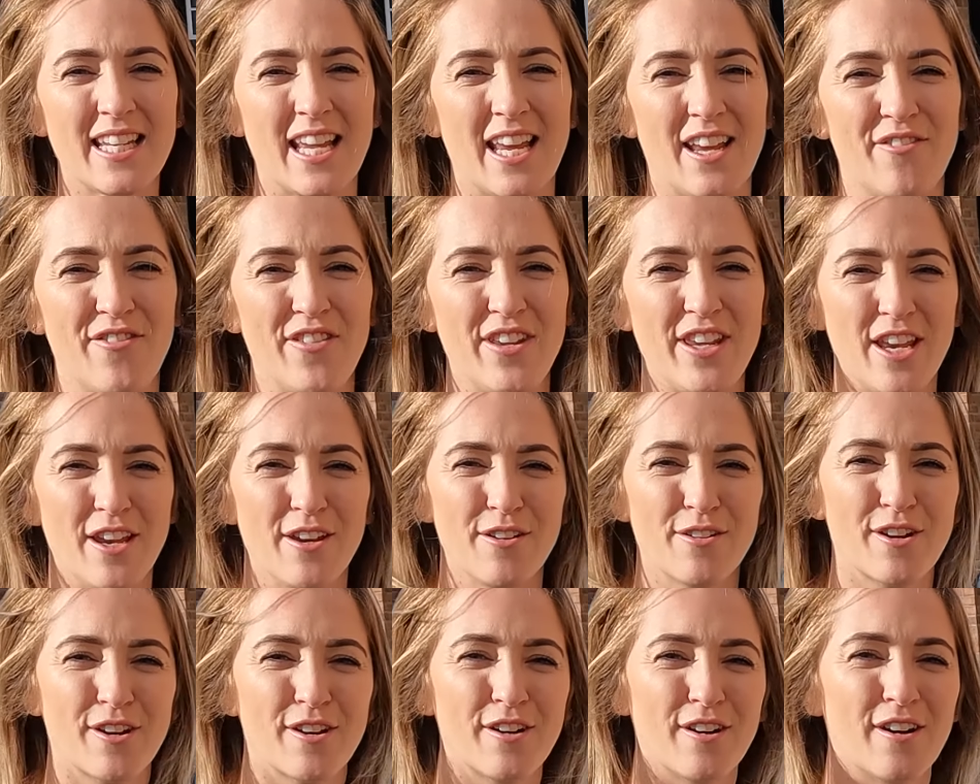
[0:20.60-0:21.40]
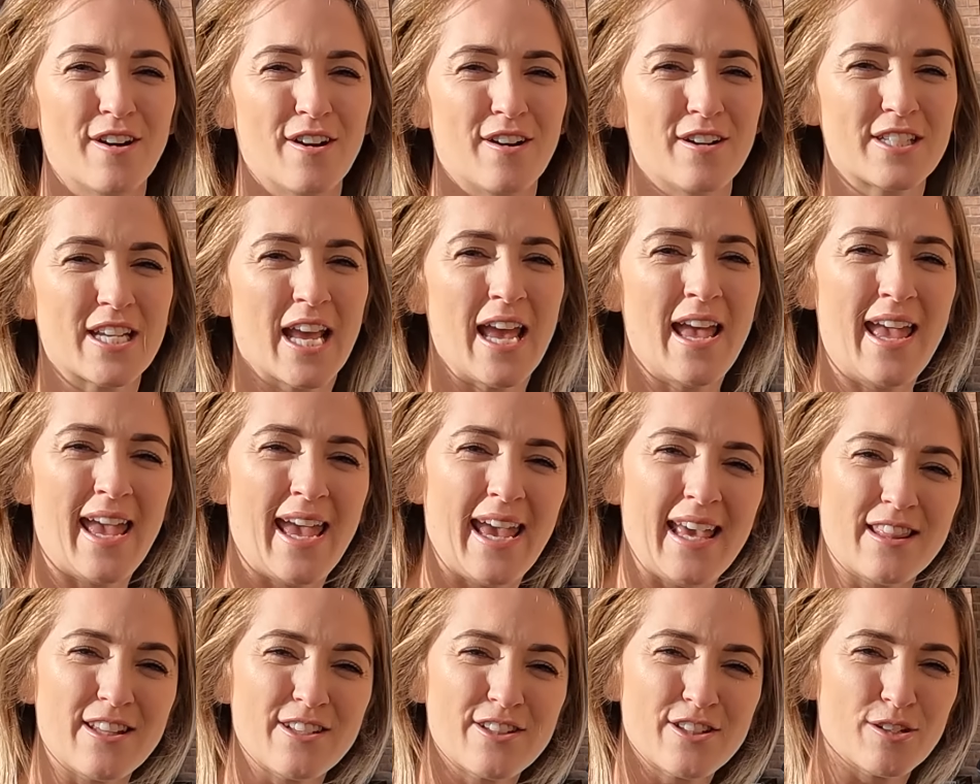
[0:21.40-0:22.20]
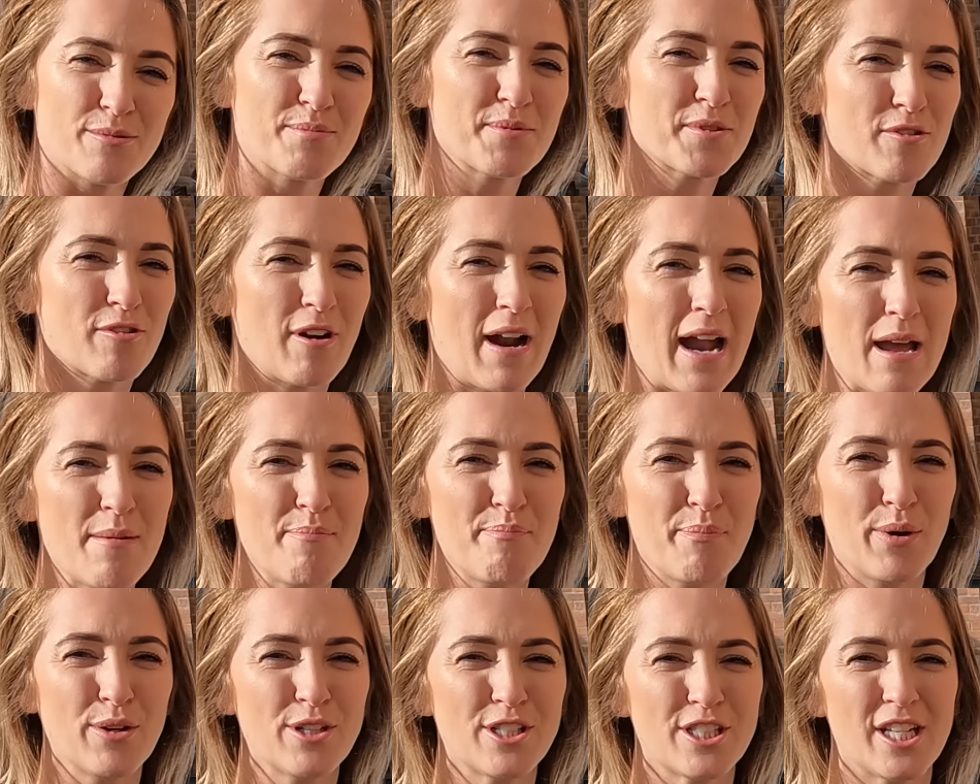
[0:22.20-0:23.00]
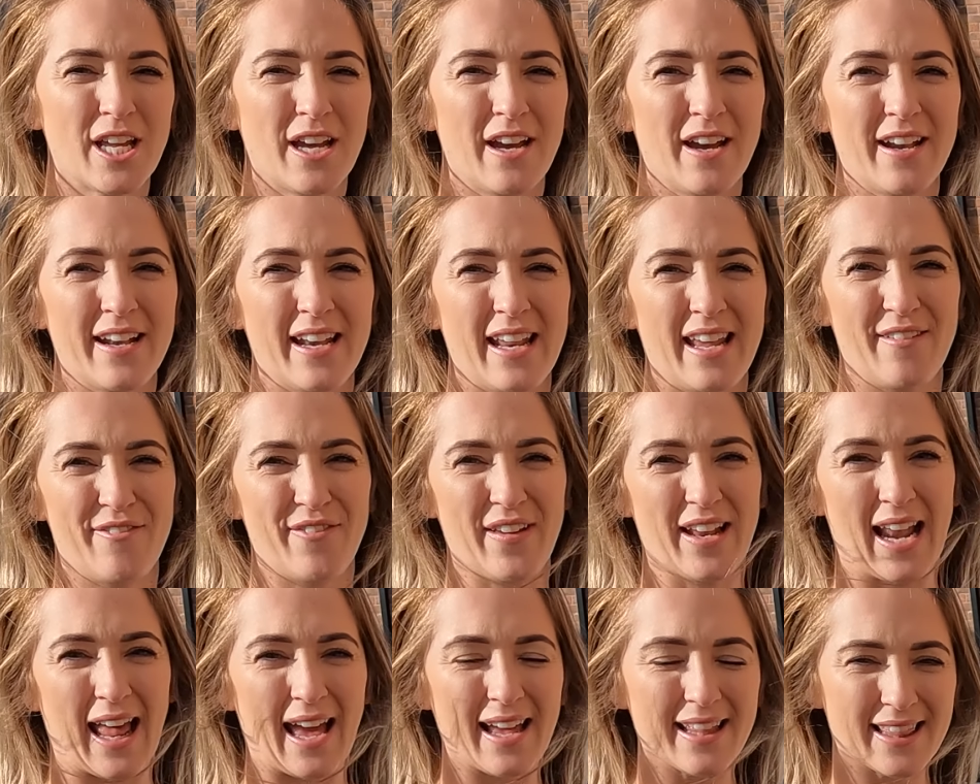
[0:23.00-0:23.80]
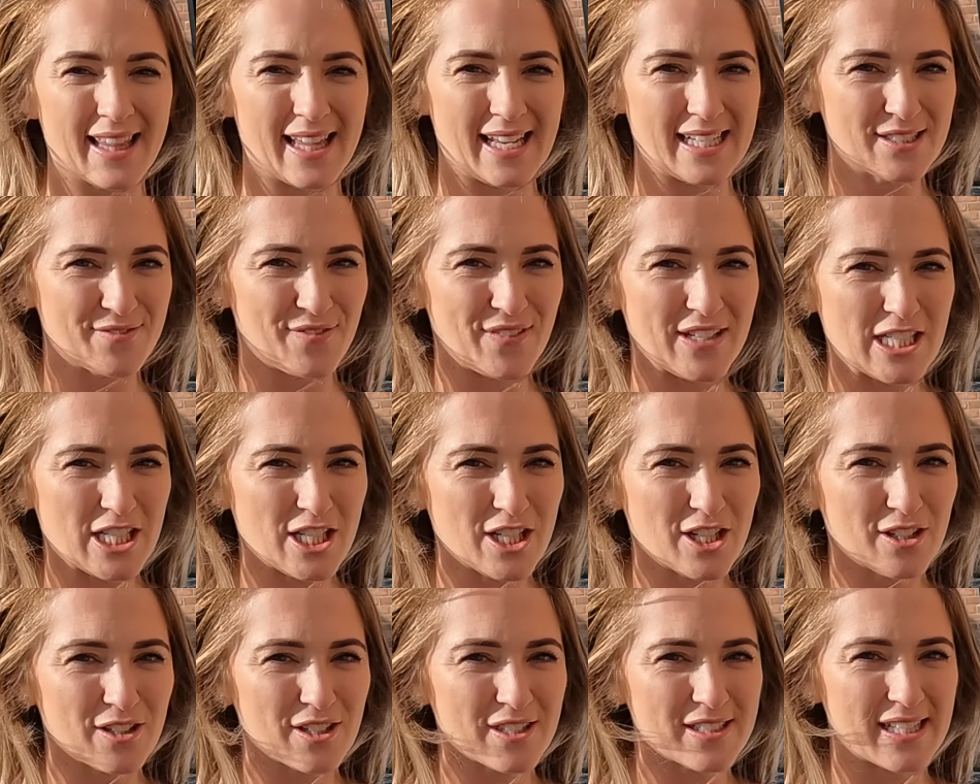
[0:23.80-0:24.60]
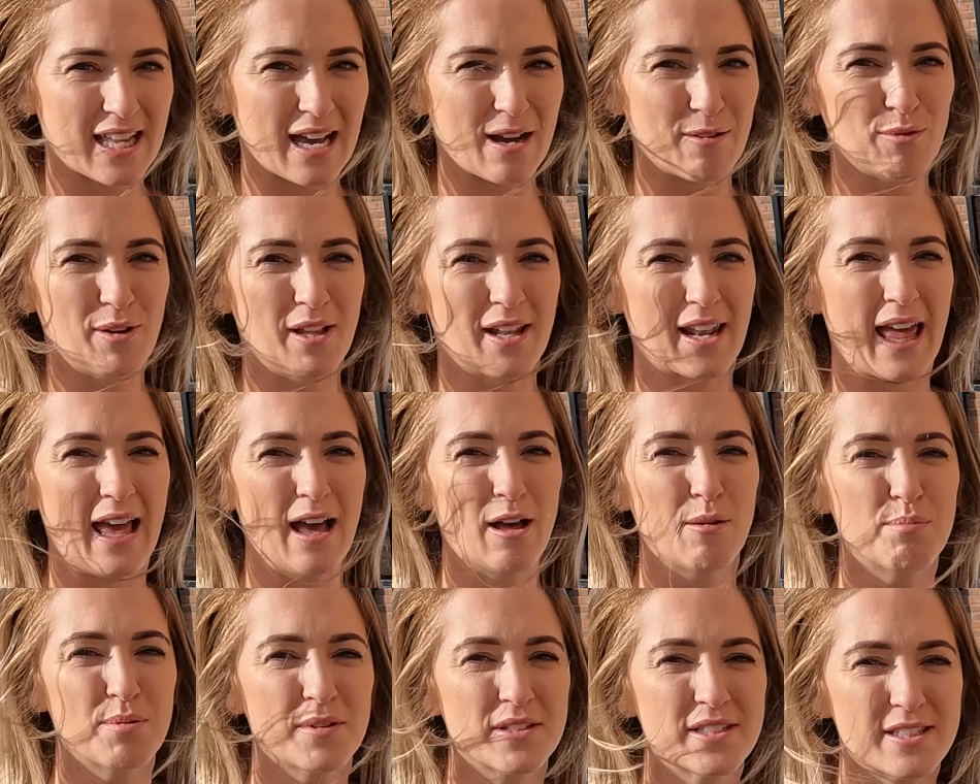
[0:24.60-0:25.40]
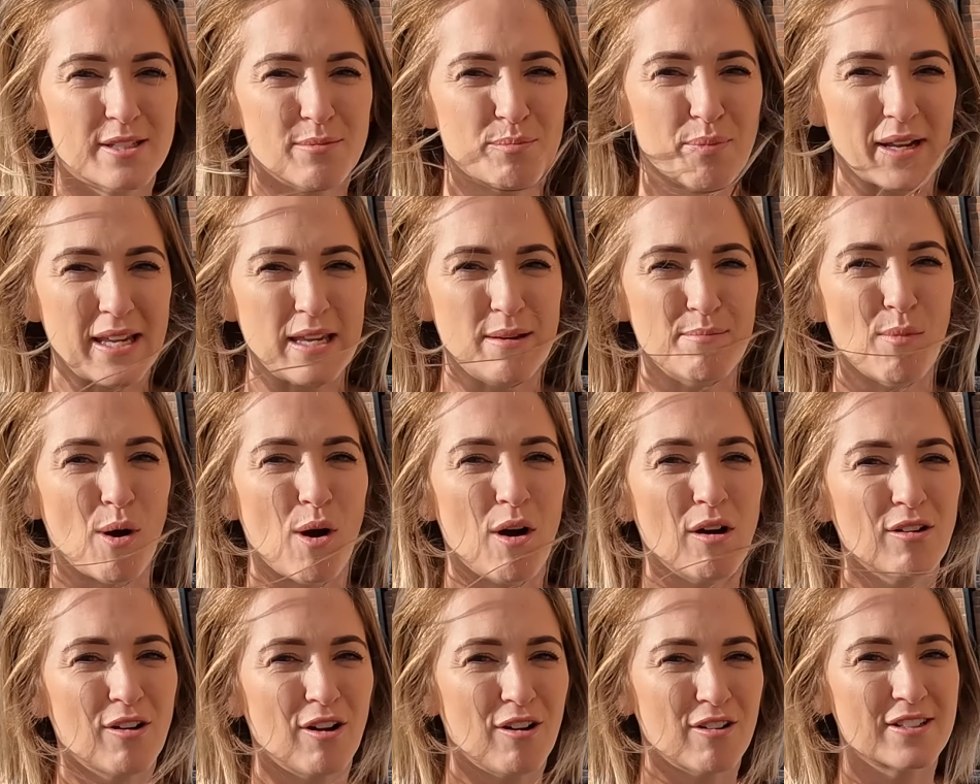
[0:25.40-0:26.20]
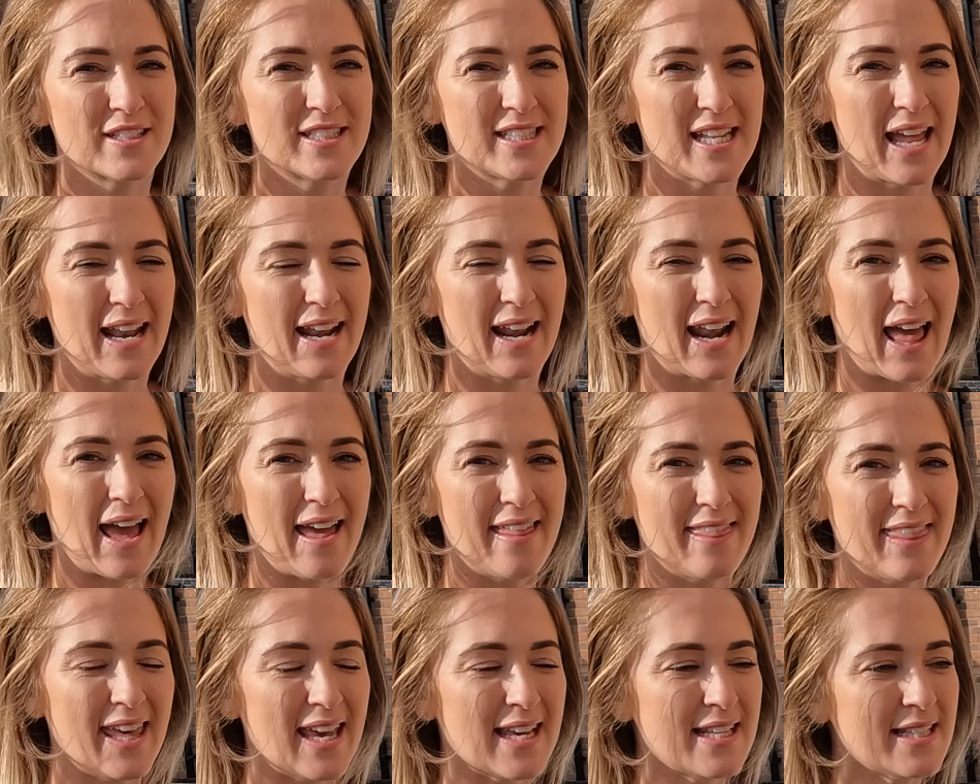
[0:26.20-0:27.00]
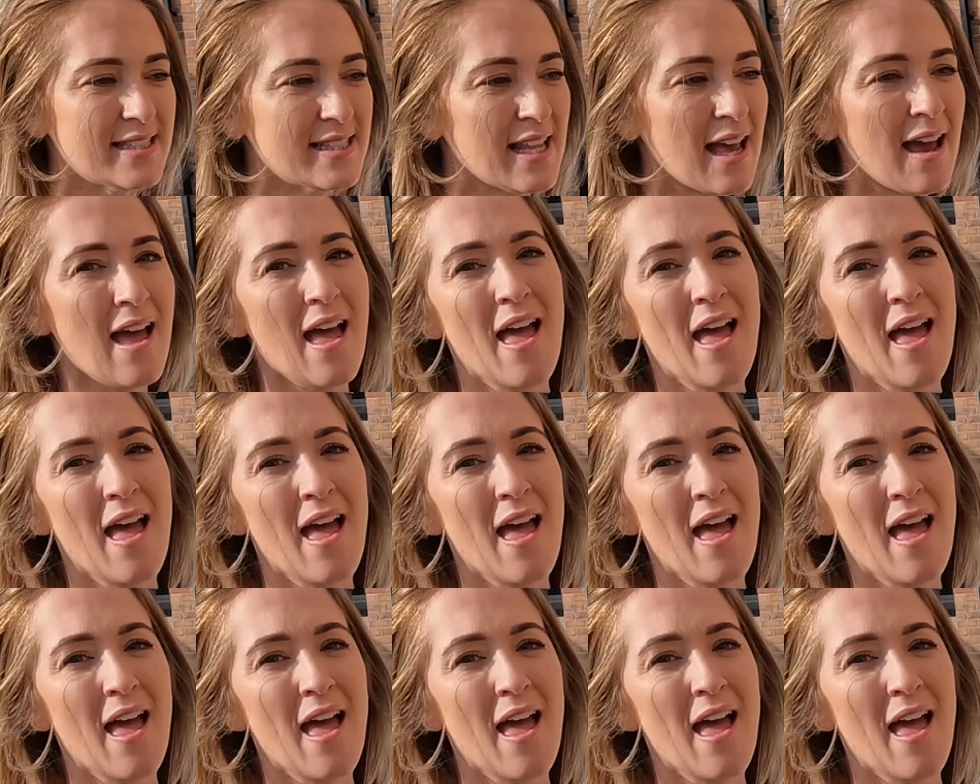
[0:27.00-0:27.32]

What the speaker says: if you could hit the subscribe button if you like these videos, that will help us to bring you more content like this.